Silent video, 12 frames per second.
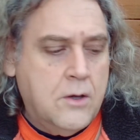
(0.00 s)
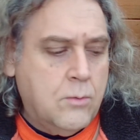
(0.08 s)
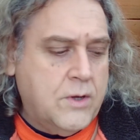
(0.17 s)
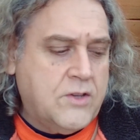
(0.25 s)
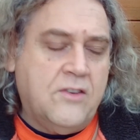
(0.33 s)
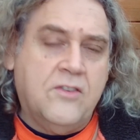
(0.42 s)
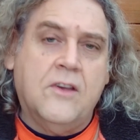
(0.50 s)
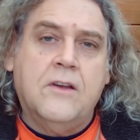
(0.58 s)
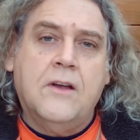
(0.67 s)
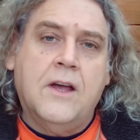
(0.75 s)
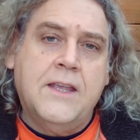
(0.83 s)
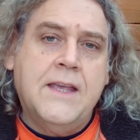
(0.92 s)
which is
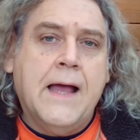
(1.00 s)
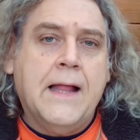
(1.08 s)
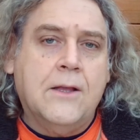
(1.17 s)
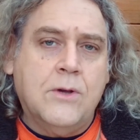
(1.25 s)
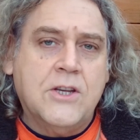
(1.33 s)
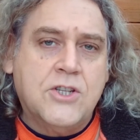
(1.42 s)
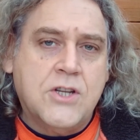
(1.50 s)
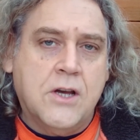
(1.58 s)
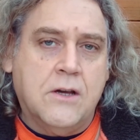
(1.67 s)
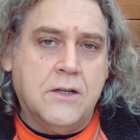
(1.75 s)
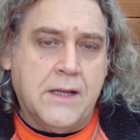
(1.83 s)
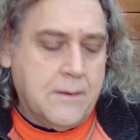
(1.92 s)
a yellowish
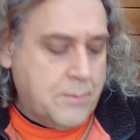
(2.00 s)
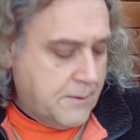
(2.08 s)
turnip.